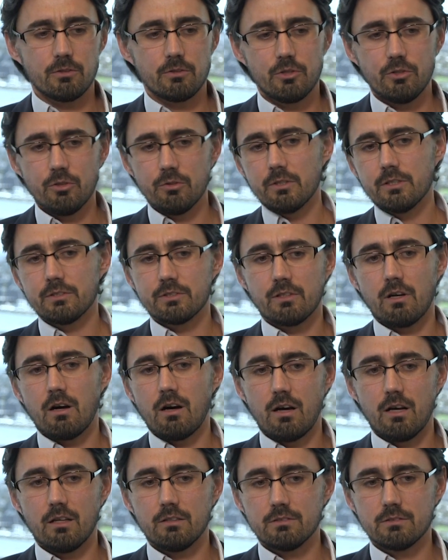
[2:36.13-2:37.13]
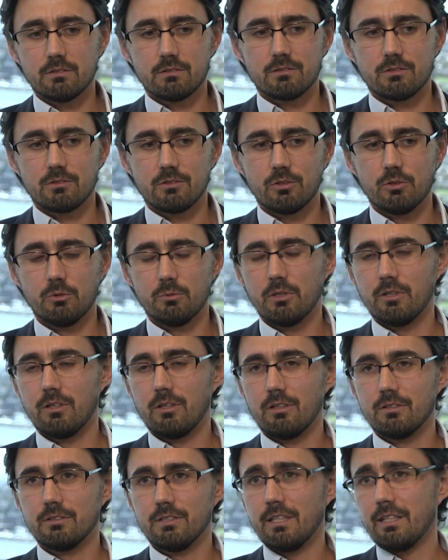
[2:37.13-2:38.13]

curious guys who were